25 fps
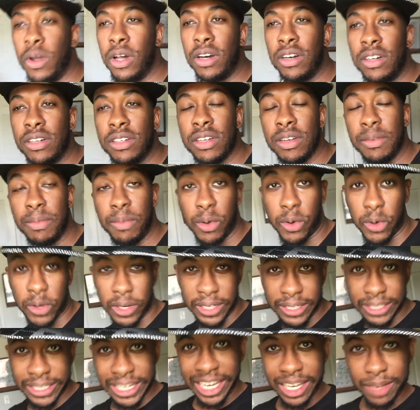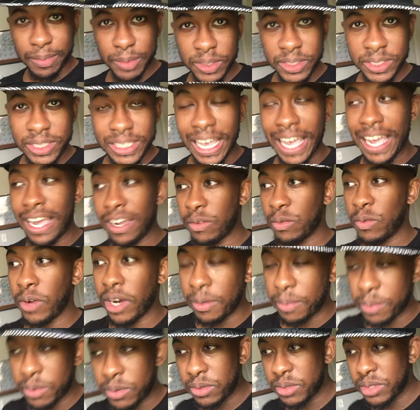Well, good morning, gamers and
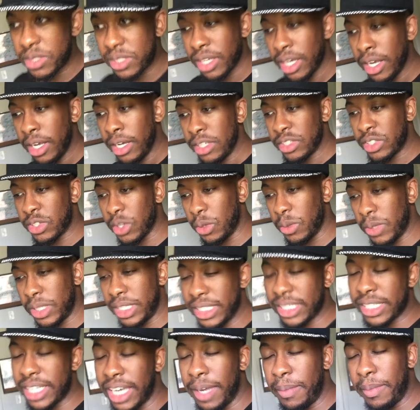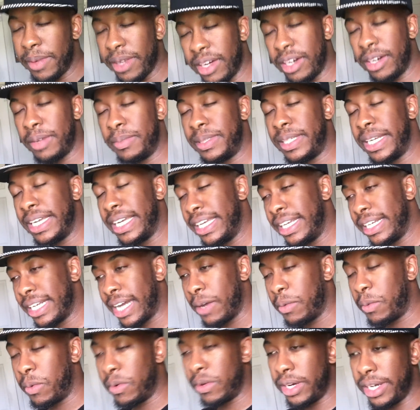rebels. So this gaming update,
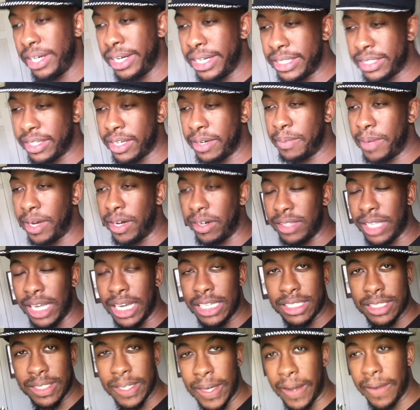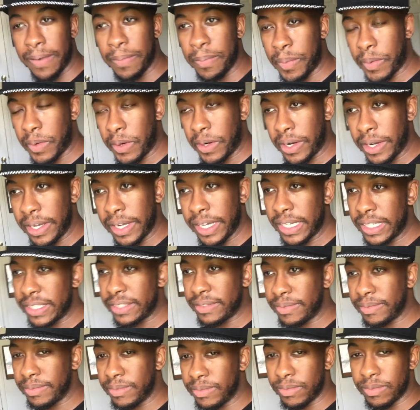I wanted it to come out last night, but
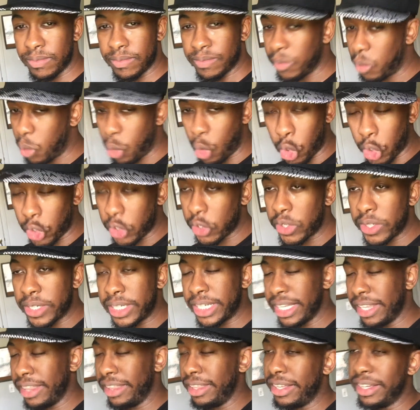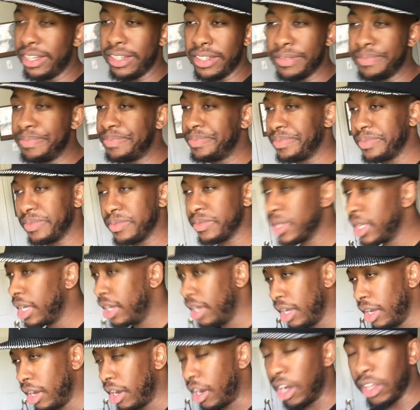work and then
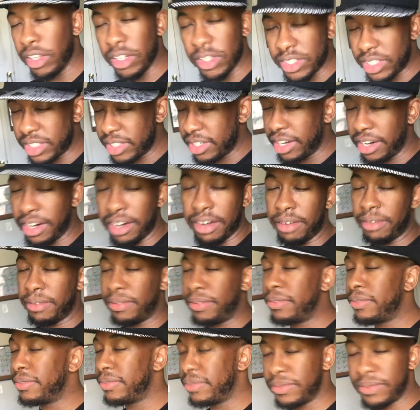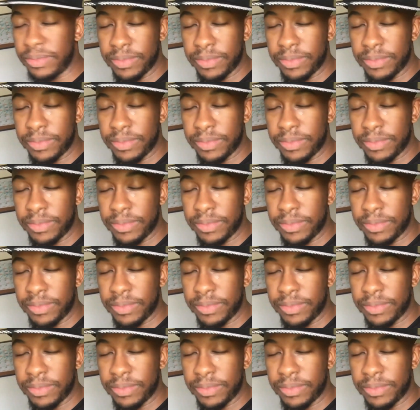other stuff